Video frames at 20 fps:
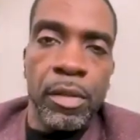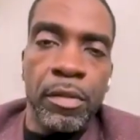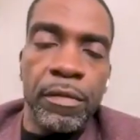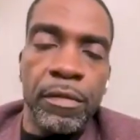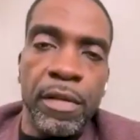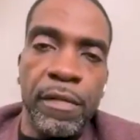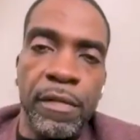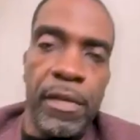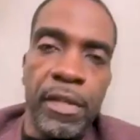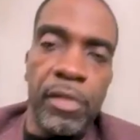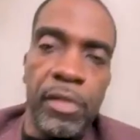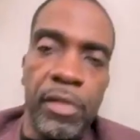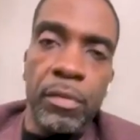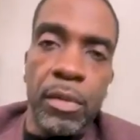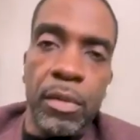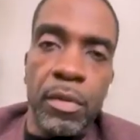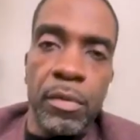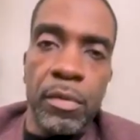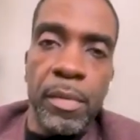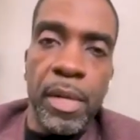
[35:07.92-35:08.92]
You've given us a
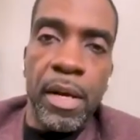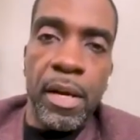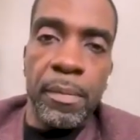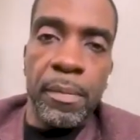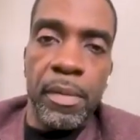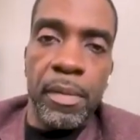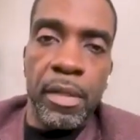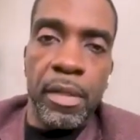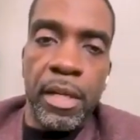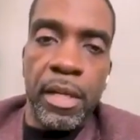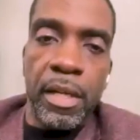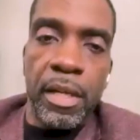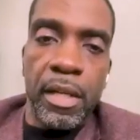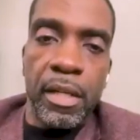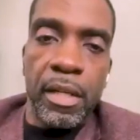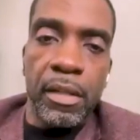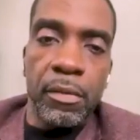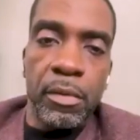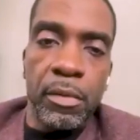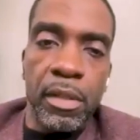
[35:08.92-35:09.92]
roadmap that
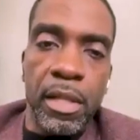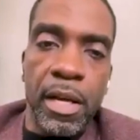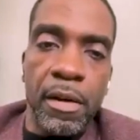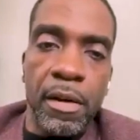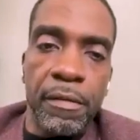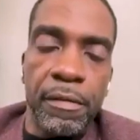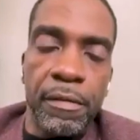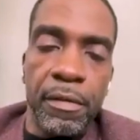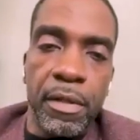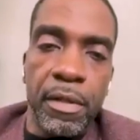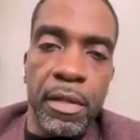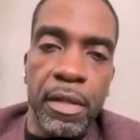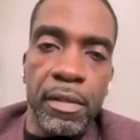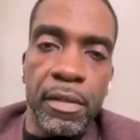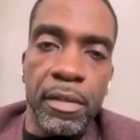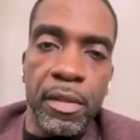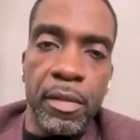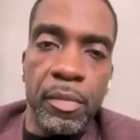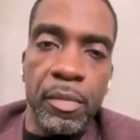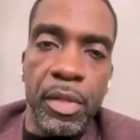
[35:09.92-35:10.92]
kind of will allow for
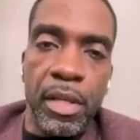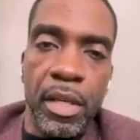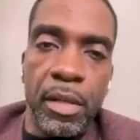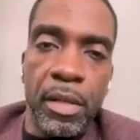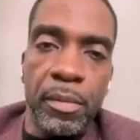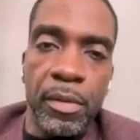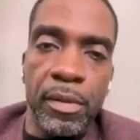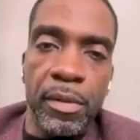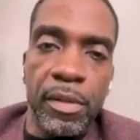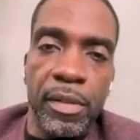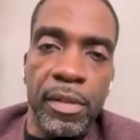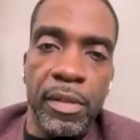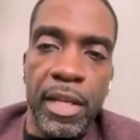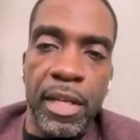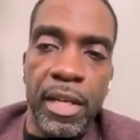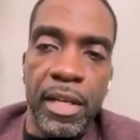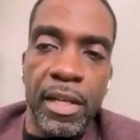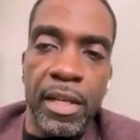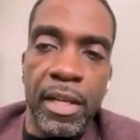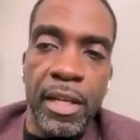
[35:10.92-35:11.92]
us to be able to
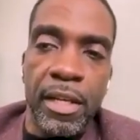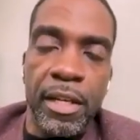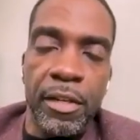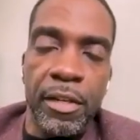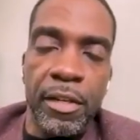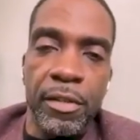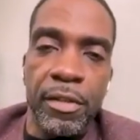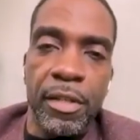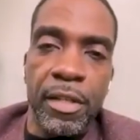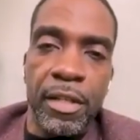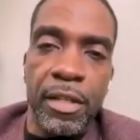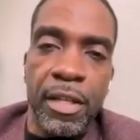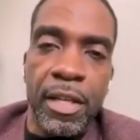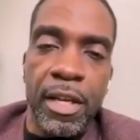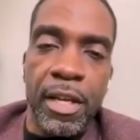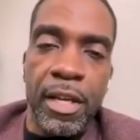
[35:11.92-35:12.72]
say, here are the,